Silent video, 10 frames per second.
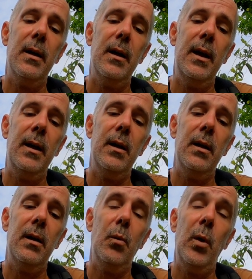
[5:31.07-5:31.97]

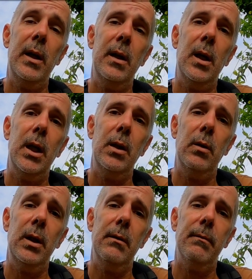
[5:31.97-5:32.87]
and when
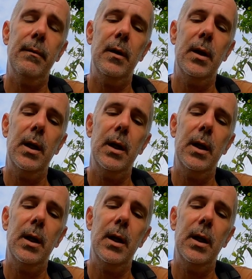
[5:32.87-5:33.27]
you live.